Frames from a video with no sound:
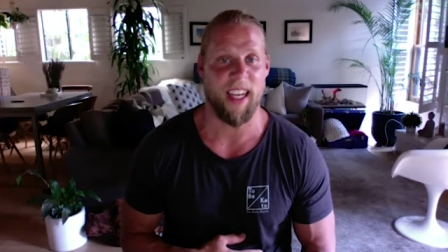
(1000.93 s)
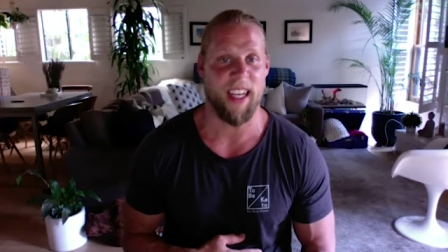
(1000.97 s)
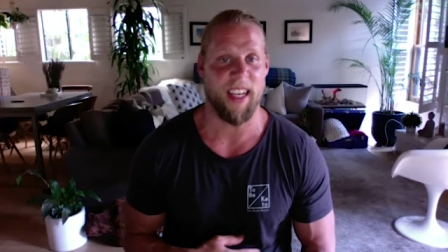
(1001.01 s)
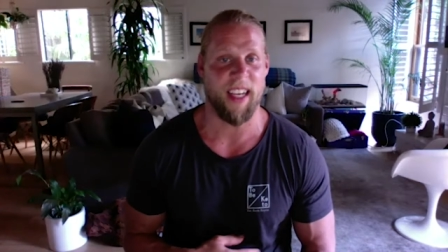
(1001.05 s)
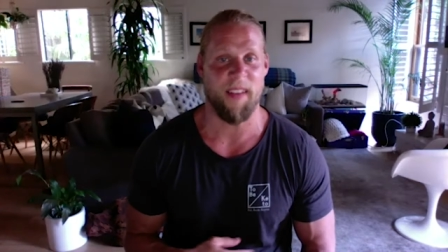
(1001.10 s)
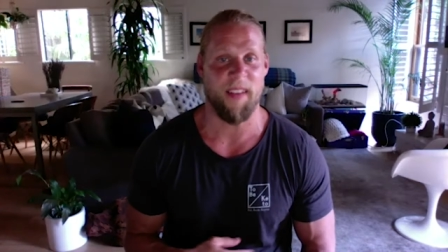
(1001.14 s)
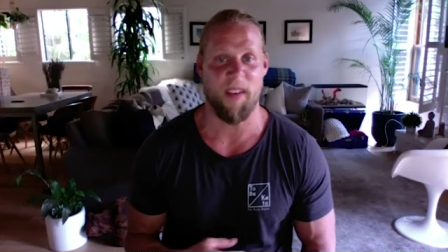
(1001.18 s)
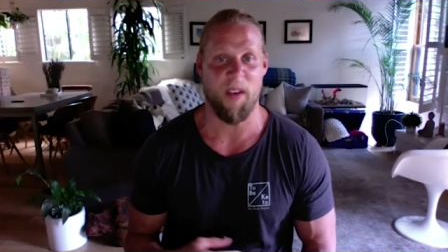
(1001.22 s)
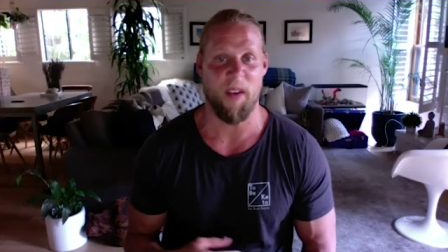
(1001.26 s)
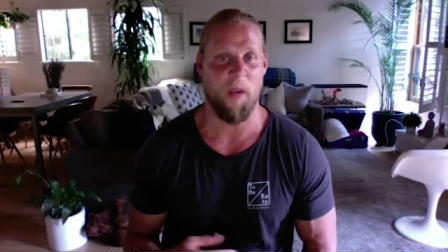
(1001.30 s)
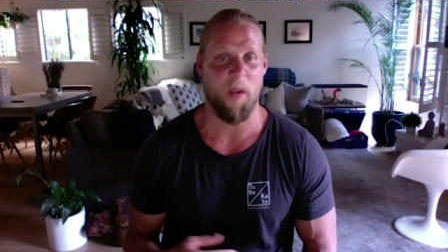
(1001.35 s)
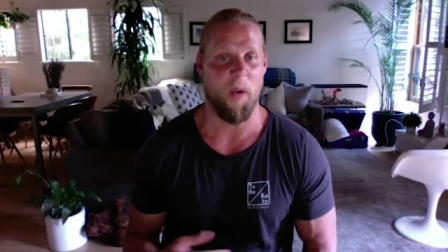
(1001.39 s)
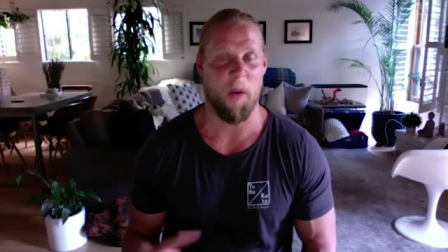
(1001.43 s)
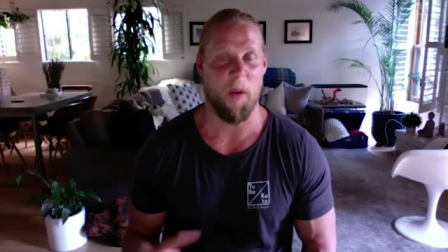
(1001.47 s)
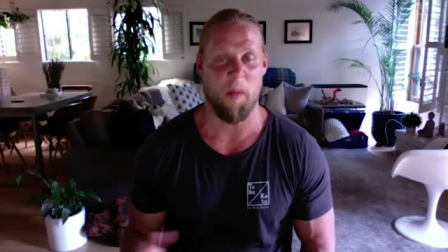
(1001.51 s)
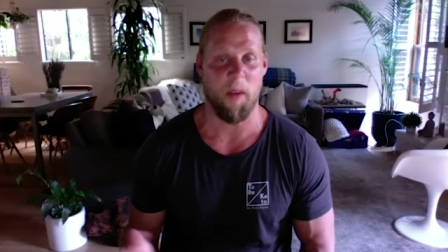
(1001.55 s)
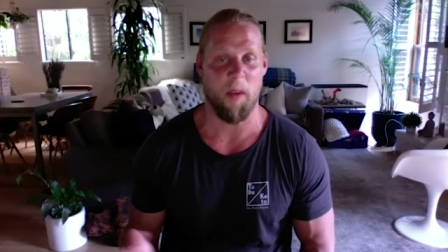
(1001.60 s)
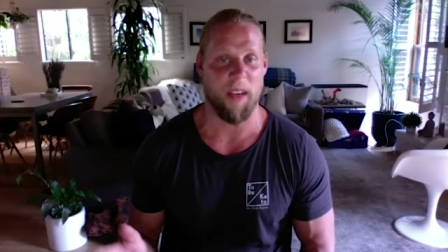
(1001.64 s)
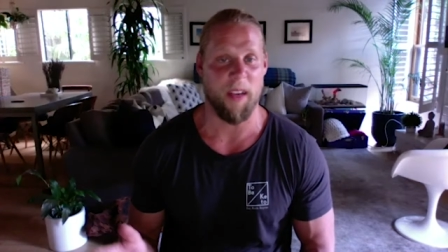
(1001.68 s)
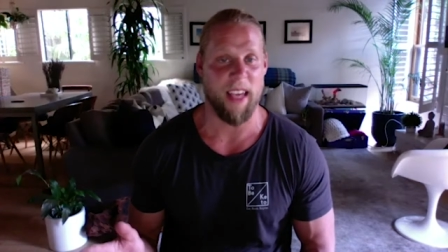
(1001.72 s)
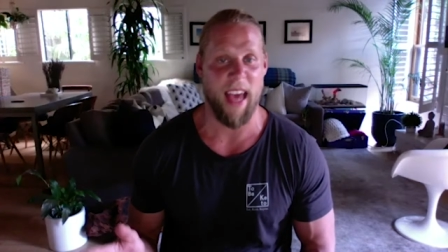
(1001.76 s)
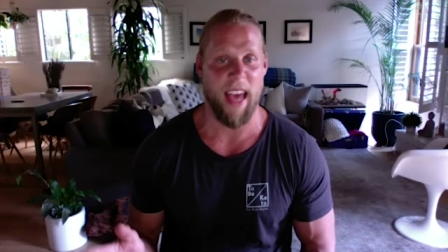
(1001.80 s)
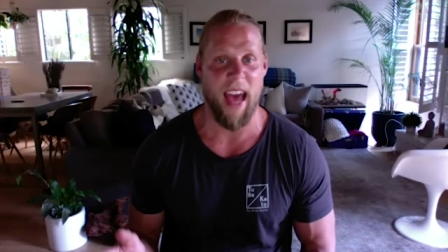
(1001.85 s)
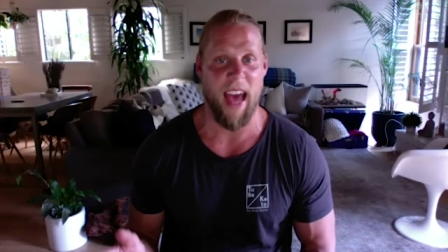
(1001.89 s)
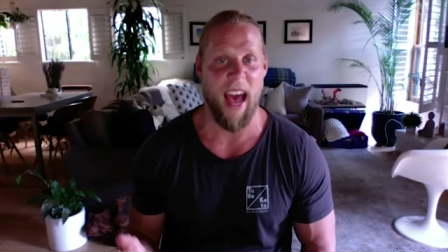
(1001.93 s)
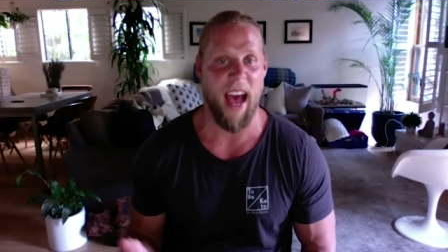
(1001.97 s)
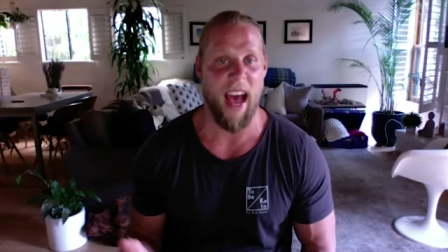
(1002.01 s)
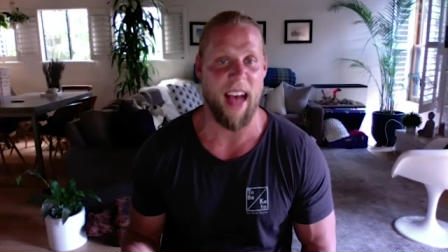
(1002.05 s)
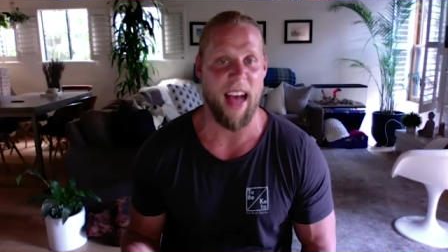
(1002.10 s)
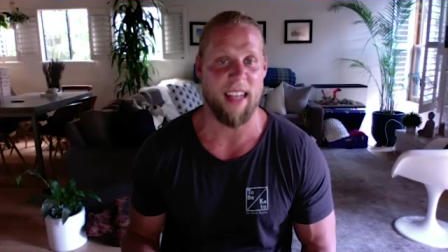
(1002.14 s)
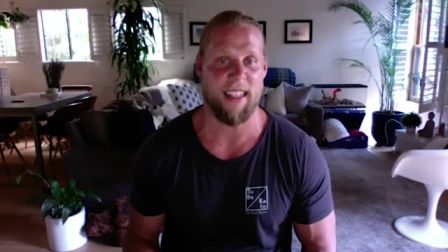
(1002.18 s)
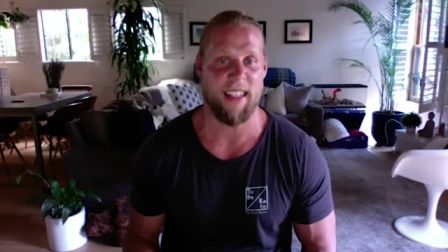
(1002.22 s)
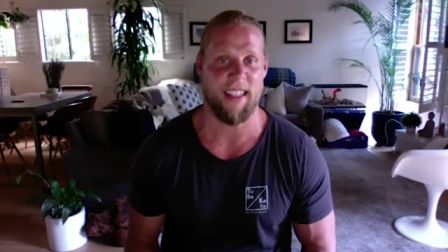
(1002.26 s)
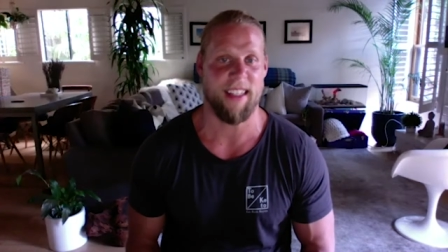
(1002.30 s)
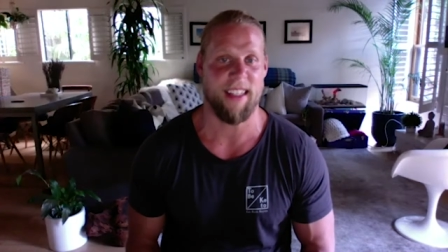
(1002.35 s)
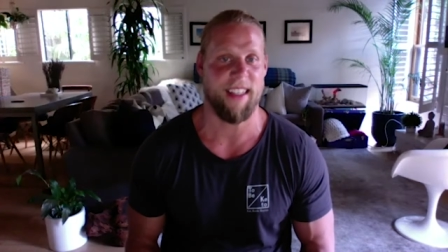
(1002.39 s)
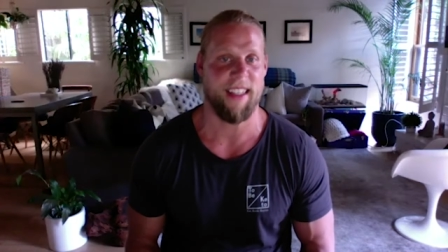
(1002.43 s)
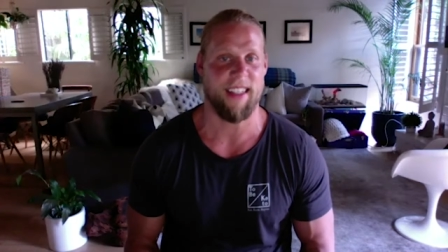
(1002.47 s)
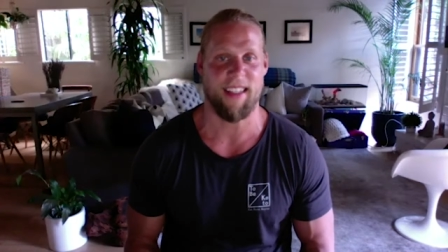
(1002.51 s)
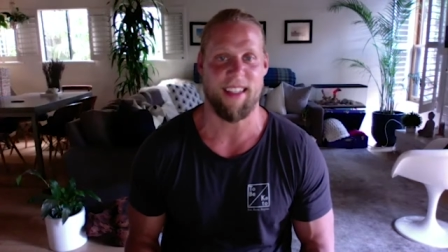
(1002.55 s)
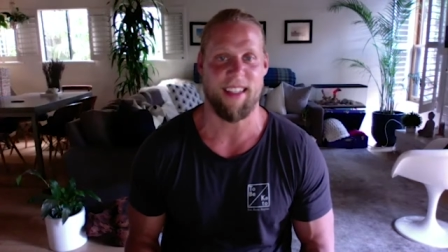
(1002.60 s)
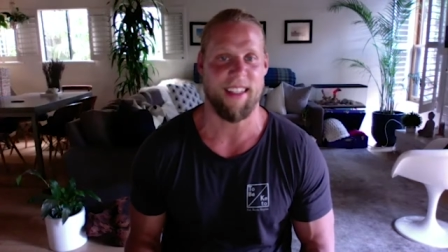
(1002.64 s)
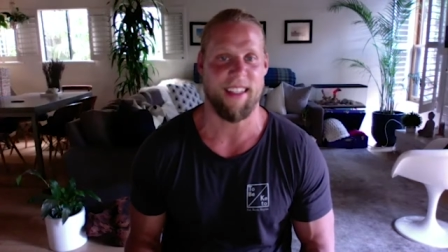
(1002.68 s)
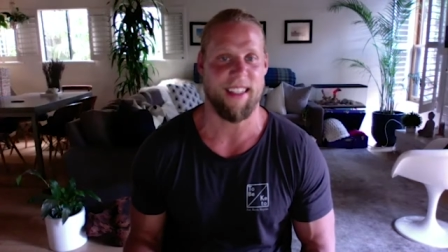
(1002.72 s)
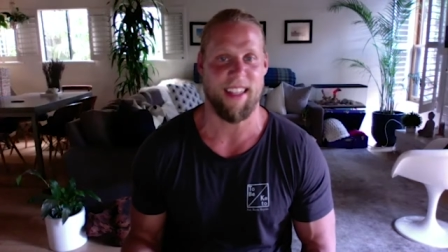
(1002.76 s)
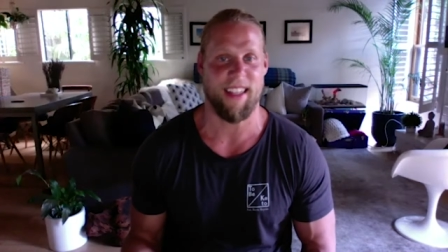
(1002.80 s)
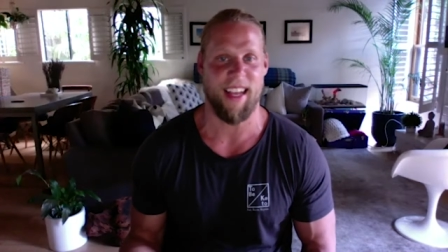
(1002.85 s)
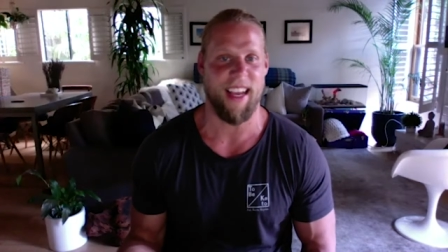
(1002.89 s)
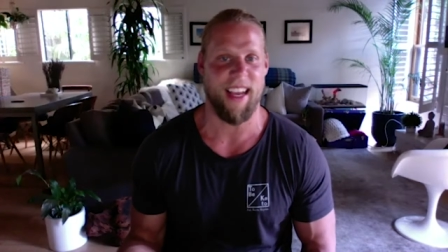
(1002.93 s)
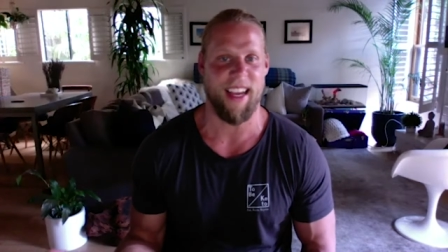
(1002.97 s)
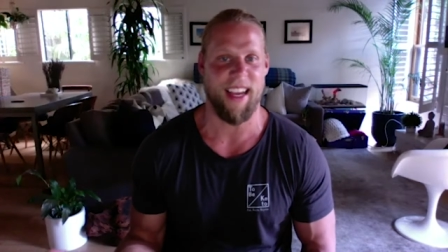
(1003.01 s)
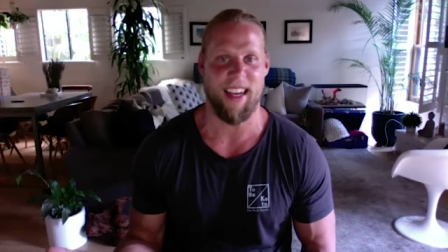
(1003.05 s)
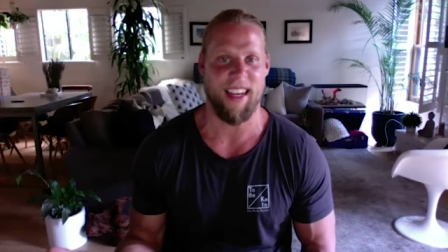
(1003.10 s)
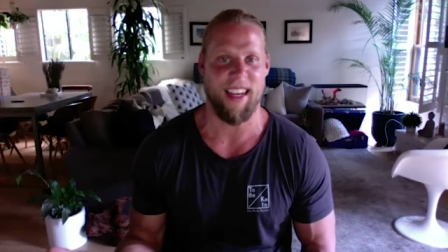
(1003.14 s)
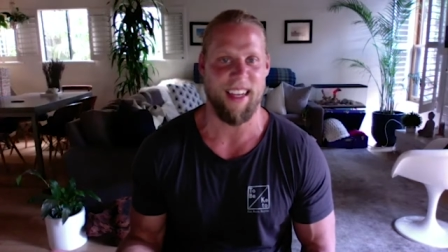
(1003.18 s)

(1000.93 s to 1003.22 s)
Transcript: and give you horrible gas, and they're just like